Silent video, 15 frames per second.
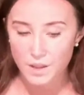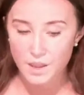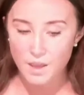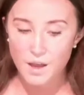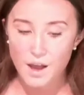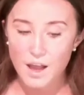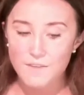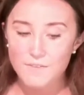
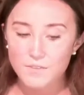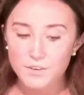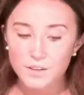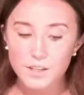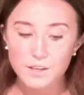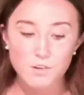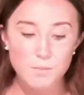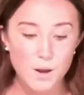I
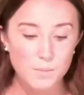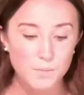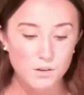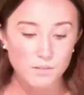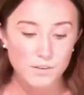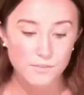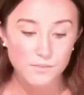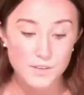vividly
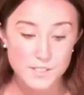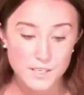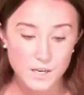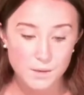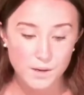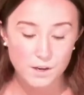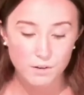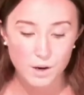remember
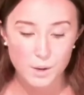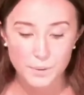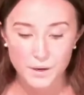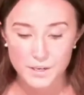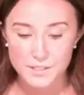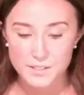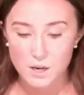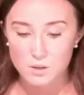visiting my
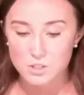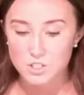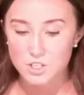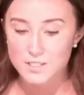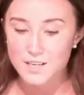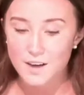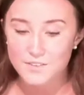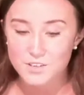grandparents' house
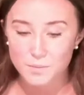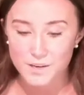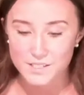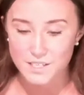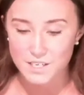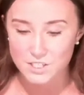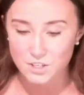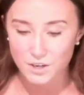just after my
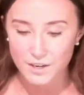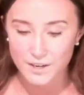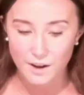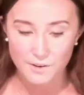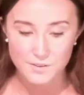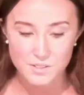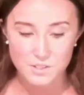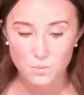teacher
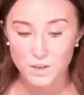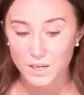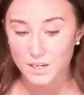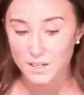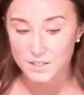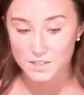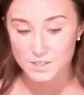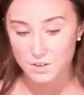announced we
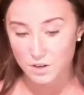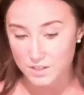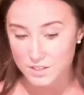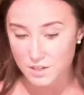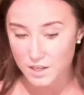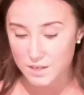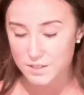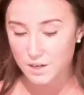needed to start
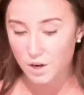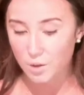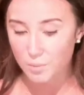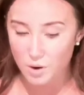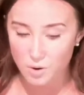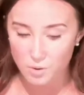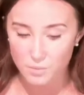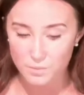selecting our
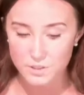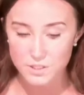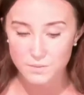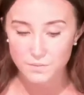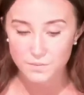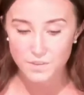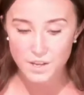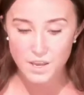poems.
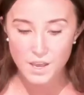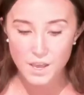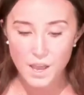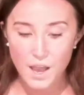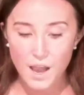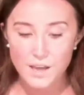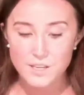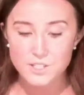
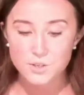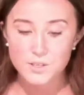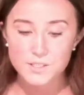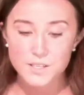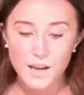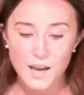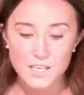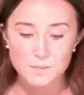As soon as
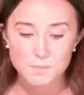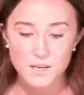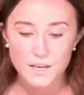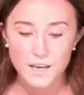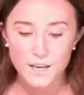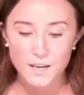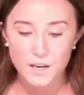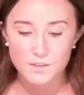I asked my
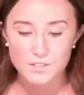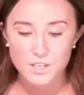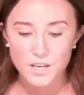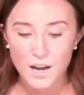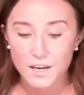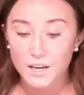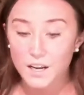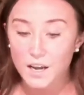Nana if she
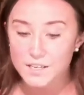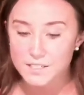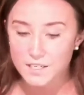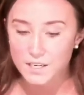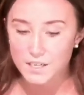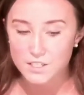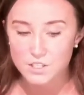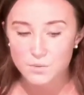had any
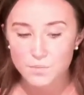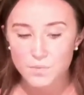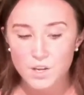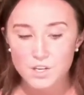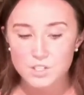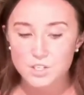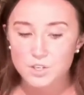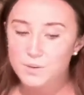ideas,
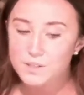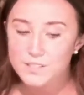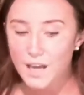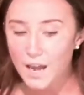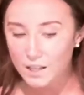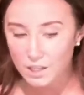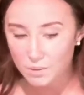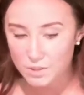she knew
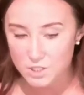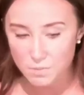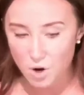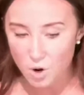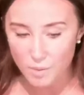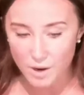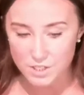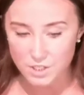exactly which
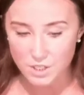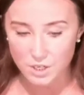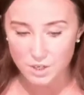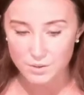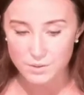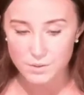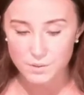poem I should use.